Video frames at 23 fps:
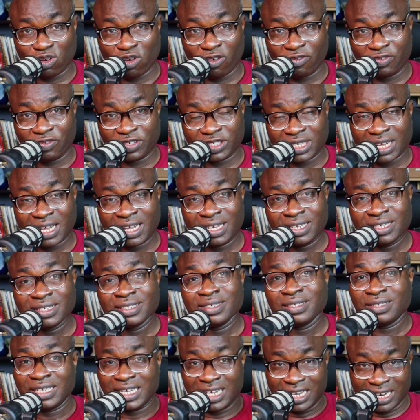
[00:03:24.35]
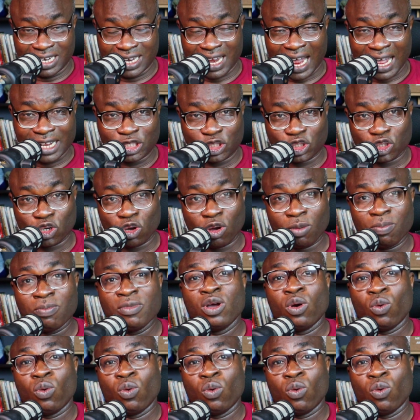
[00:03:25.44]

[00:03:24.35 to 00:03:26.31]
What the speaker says: officer in that job?